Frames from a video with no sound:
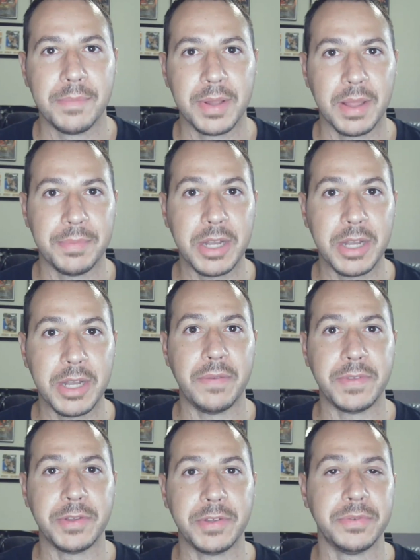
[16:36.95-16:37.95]
But let me know
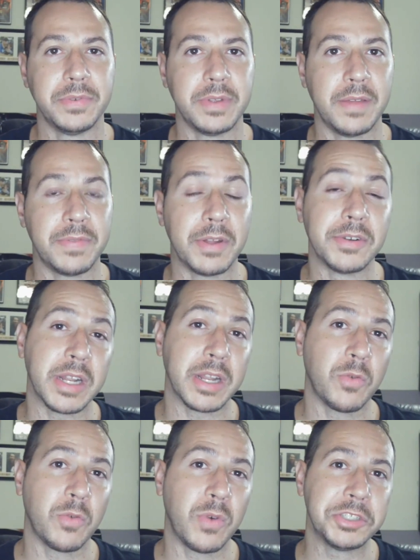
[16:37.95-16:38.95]
if you if there's
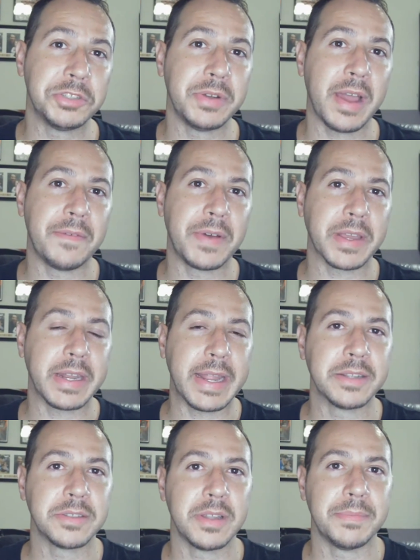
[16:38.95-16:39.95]
any questions you have, I can
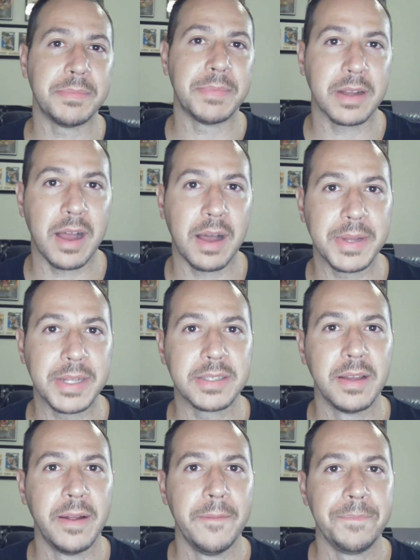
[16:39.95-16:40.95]
answer them in the
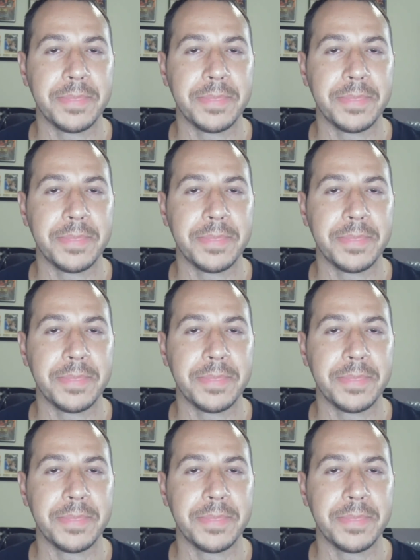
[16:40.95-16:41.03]
comments.